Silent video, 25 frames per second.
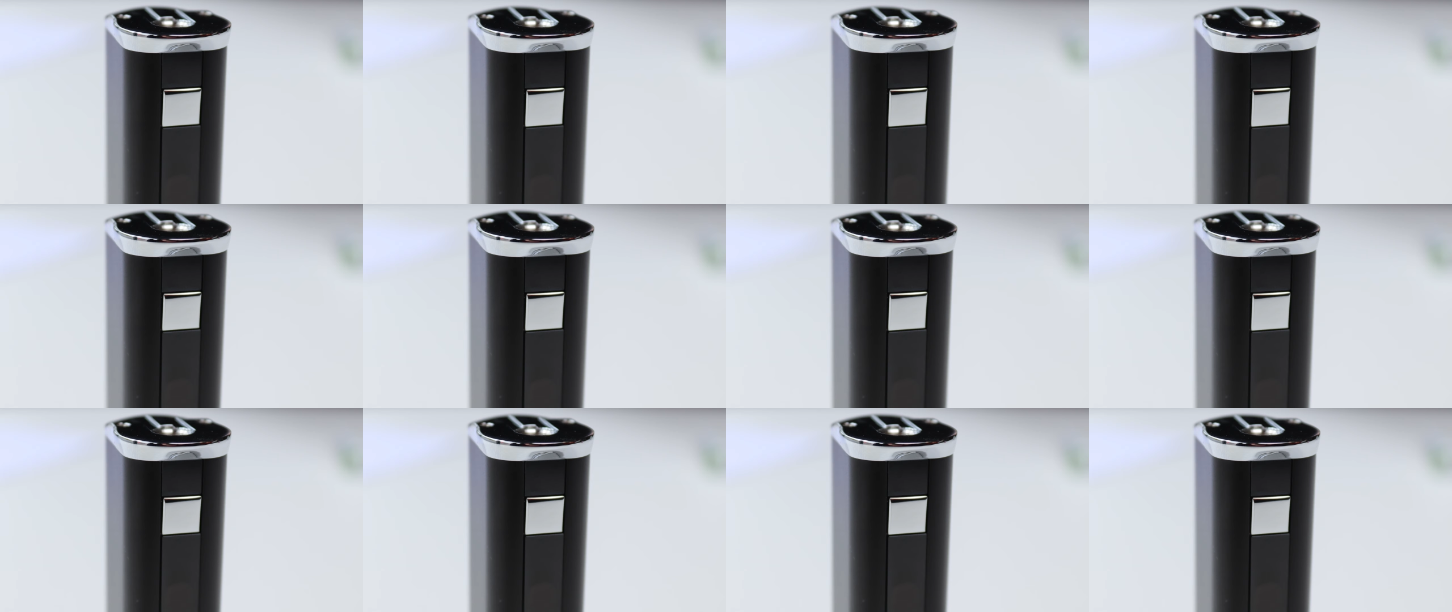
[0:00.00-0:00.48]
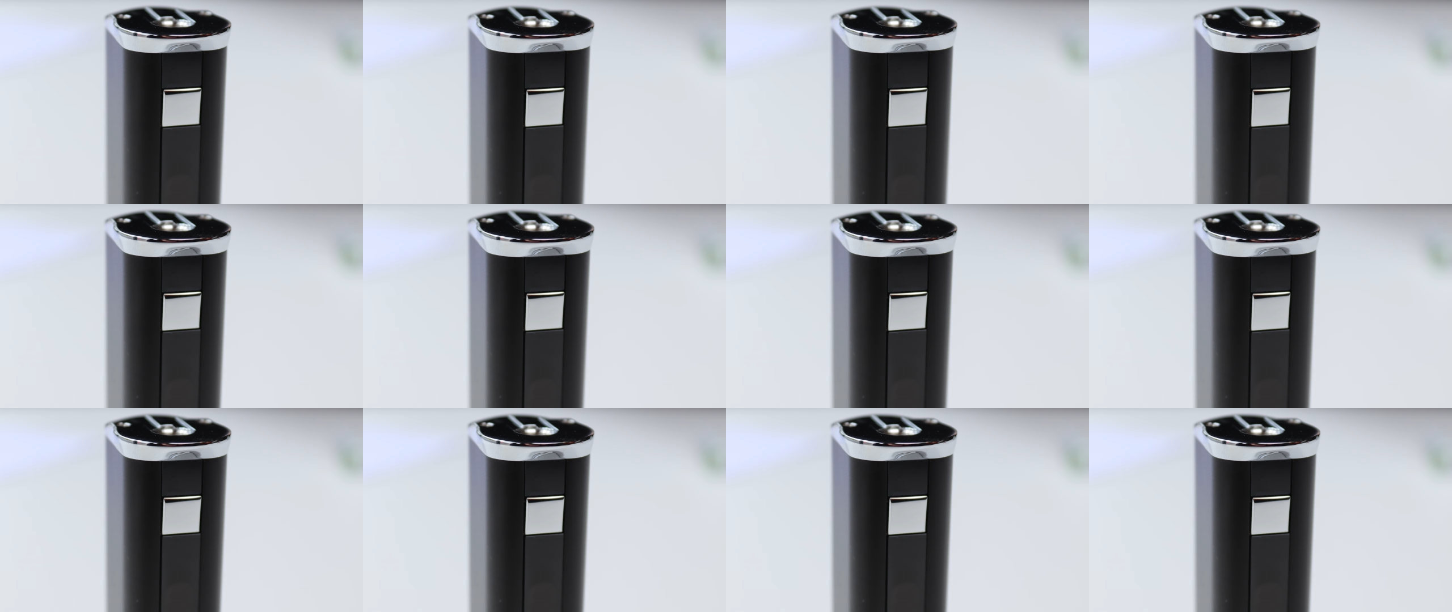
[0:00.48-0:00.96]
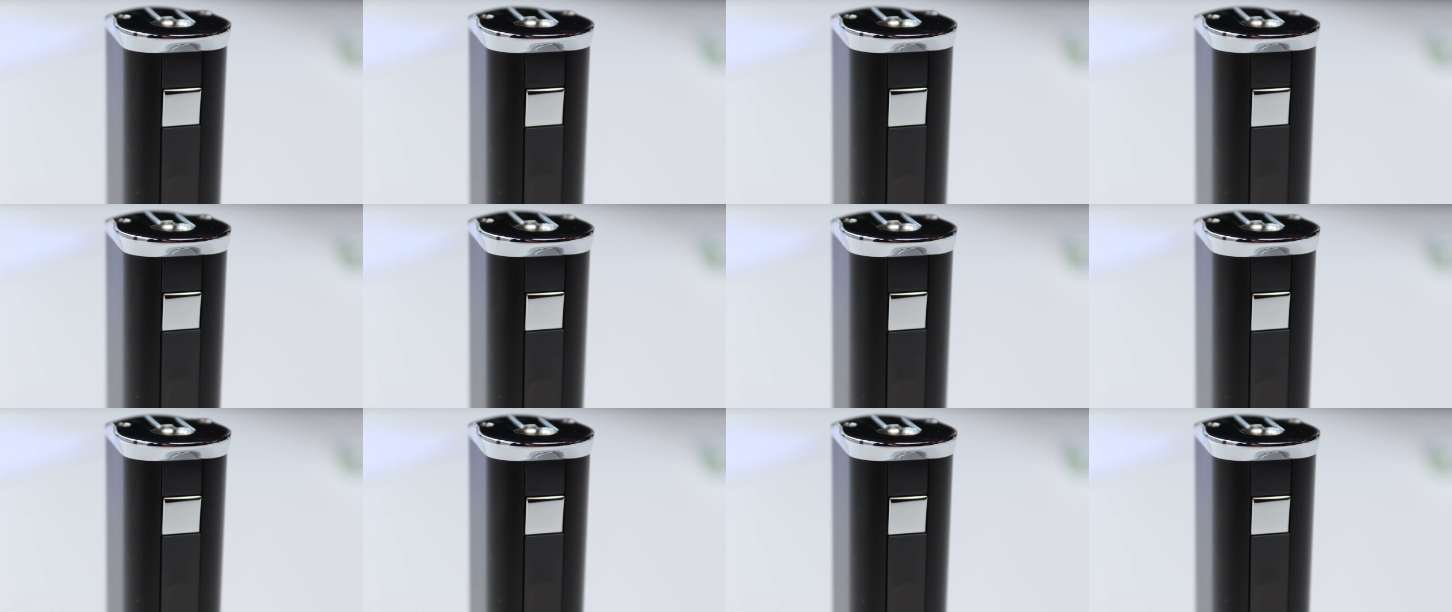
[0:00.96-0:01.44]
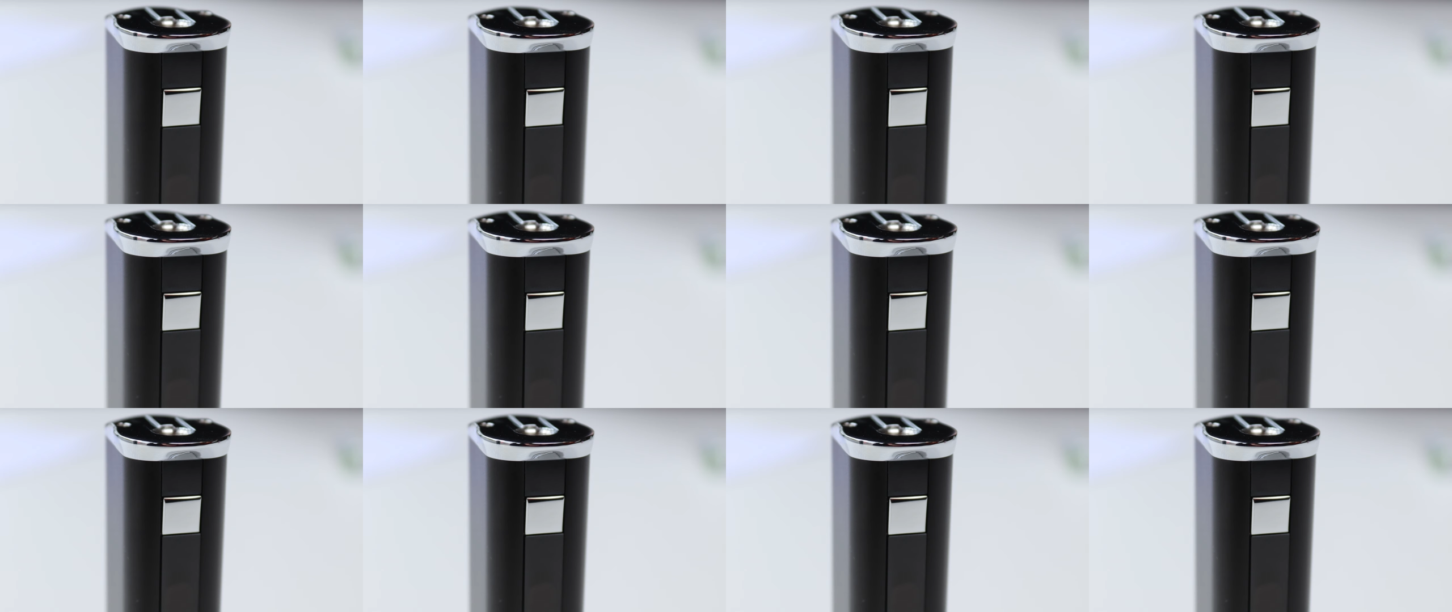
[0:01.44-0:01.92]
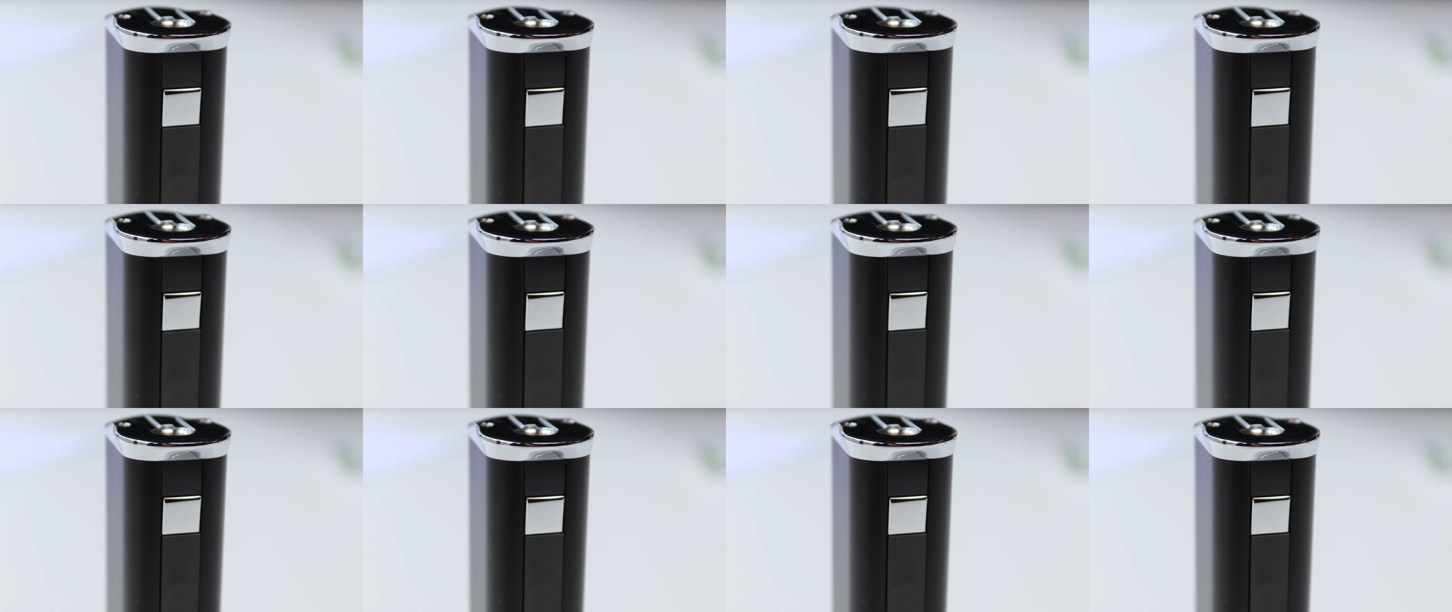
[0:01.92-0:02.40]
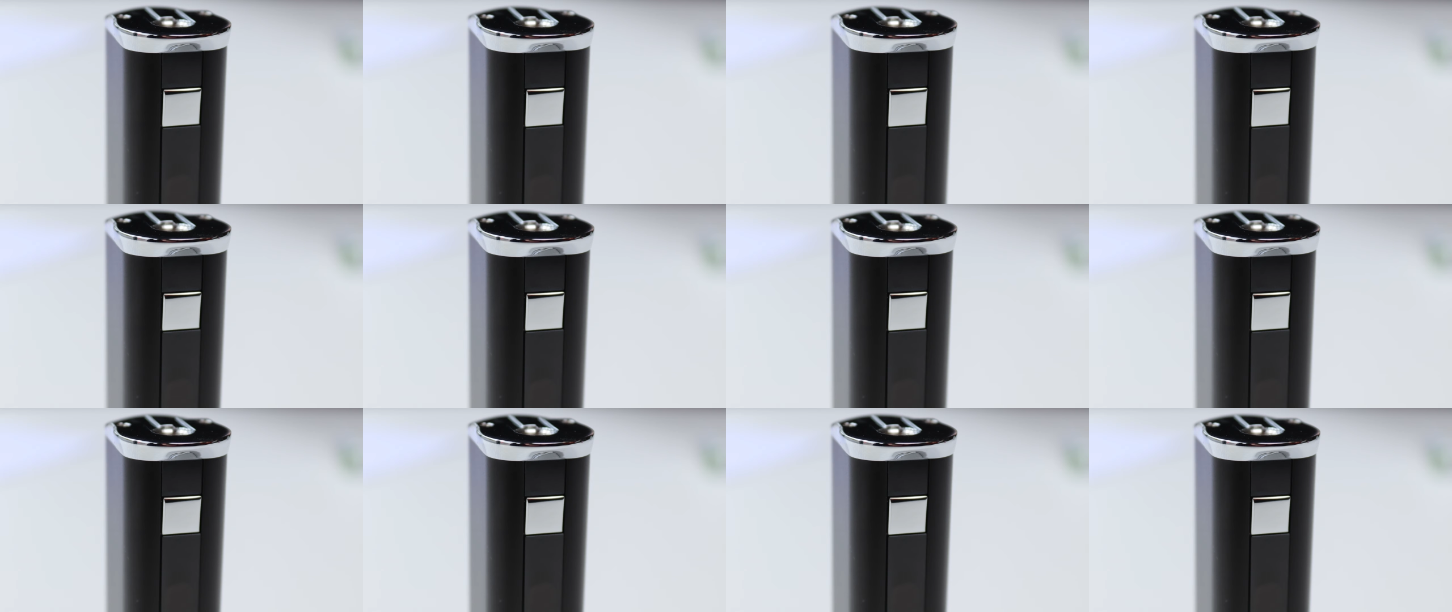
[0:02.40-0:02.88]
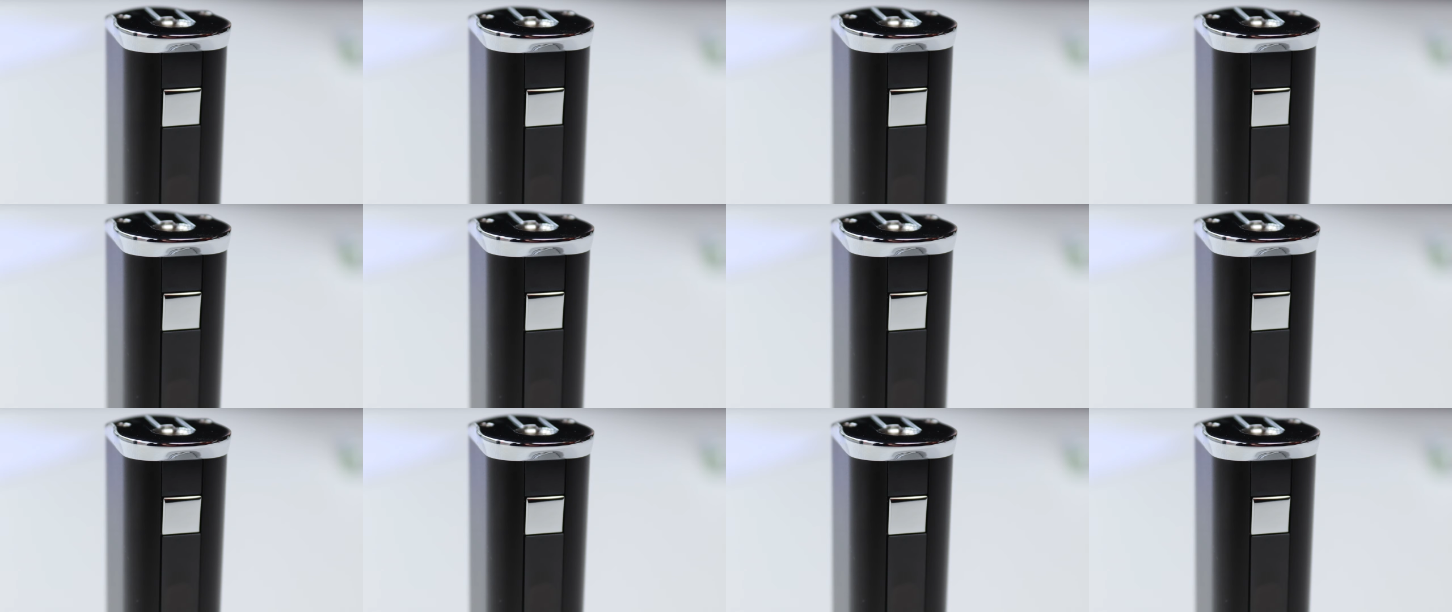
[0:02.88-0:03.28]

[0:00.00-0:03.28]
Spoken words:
Nobody's mouth can be seen.